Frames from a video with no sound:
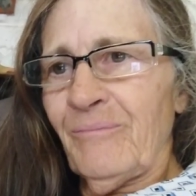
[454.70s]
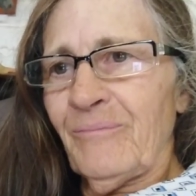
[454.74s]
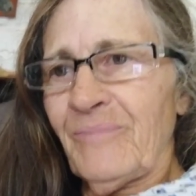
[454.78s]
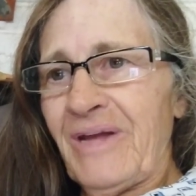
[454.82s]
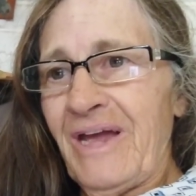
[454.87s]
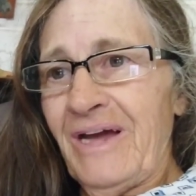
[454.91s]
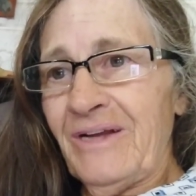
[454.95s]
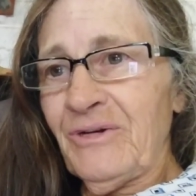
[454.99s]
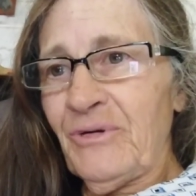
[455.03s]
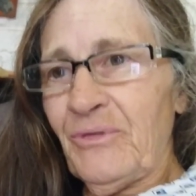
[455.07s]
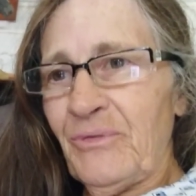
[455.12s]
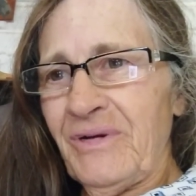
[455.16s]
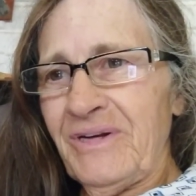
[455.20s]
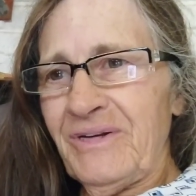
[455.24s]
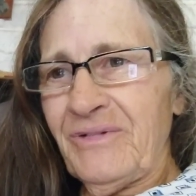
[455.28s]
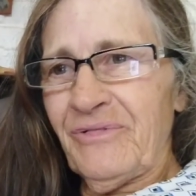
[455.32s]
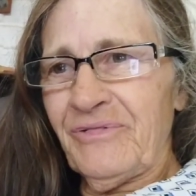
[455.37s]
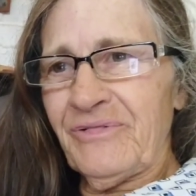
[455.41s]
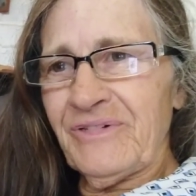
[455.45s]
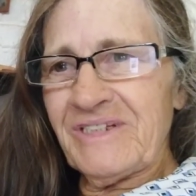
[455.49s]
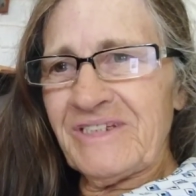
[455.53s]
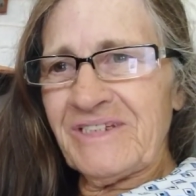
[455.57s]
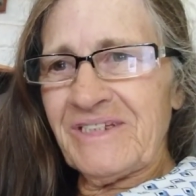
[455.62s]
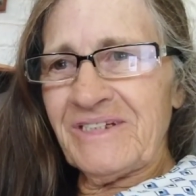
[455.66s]
Calorie
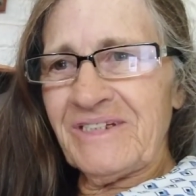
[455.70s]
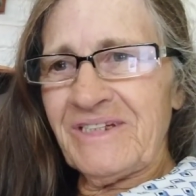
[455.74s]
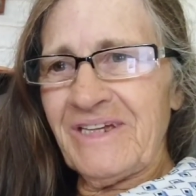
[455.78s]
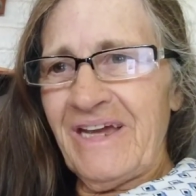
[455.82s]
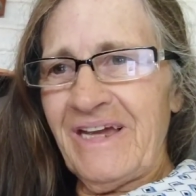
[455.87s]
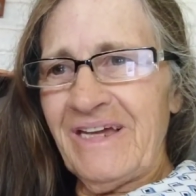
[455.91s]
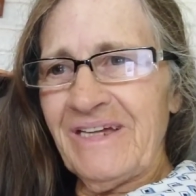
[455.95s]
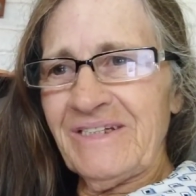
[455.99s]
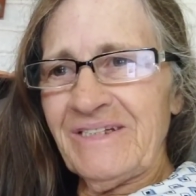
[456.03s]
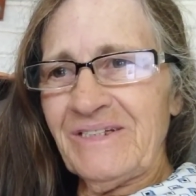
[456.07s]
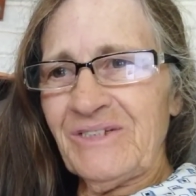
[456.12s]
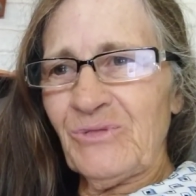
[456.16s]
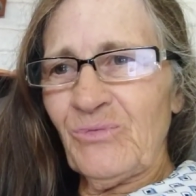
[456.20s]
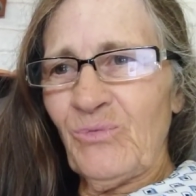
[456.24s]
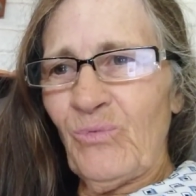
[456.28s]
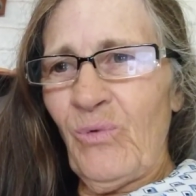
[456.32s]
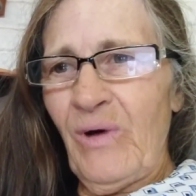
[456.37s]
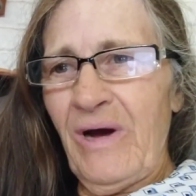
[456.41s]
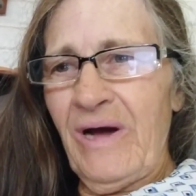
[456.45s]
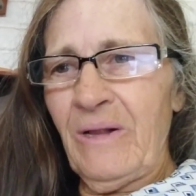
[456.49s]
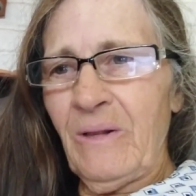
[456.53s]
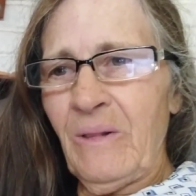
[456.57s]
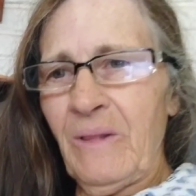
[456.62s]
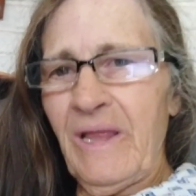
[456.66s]
deficit as
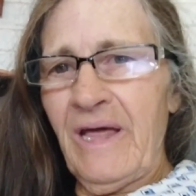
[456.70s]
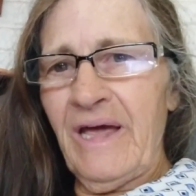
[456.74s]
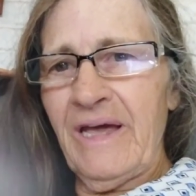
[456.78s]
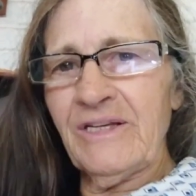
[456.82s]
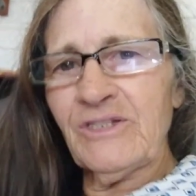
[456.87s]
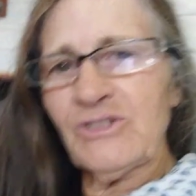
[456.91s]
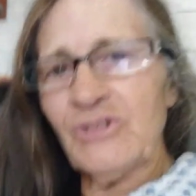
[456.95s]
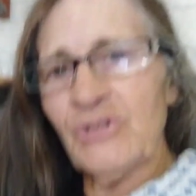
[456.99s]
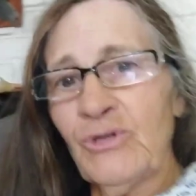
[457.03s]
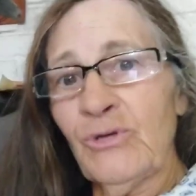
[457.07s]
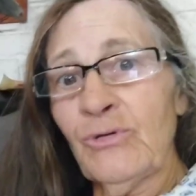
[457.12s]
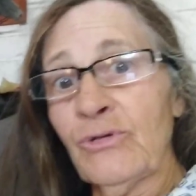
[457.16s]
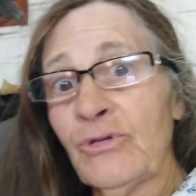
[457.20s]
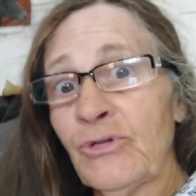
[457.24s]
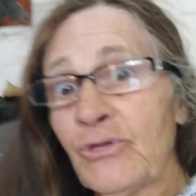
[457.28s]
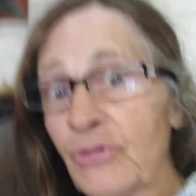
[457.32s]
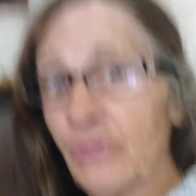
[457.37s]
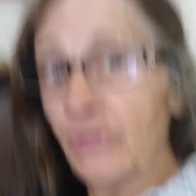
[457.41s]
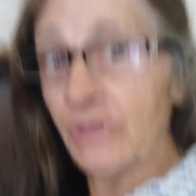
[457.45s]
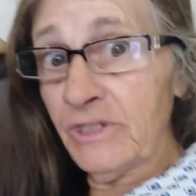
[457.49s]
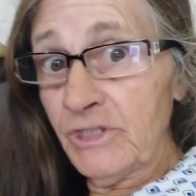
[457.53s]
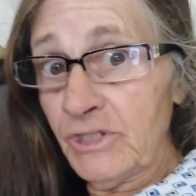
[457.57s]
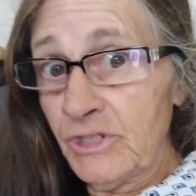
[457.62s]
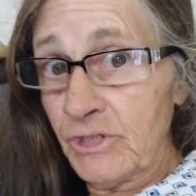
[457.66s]
well as
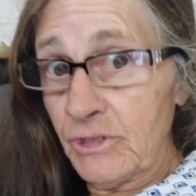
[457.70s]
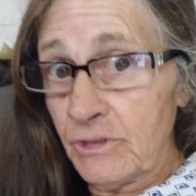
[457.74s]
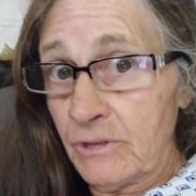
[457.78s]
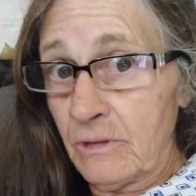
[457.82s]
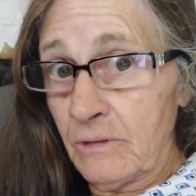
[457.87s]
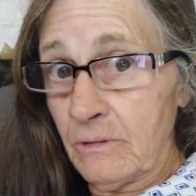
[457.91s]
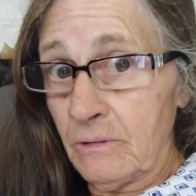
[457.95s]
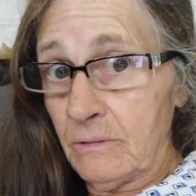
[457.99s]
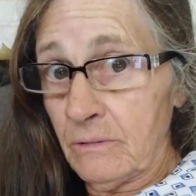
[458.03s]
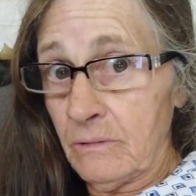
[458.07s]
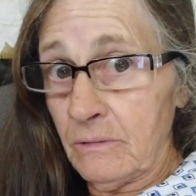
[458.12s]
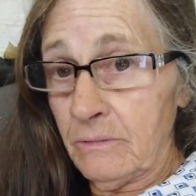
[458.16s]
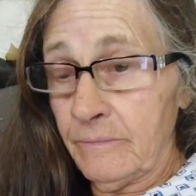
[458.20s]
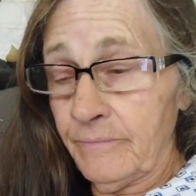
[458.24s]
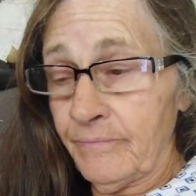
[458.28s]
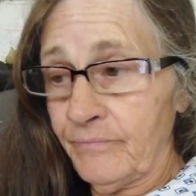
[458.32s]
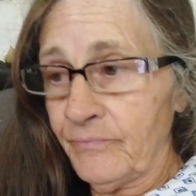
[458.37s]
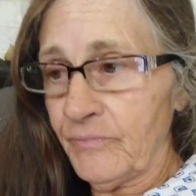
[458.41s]
nutritional.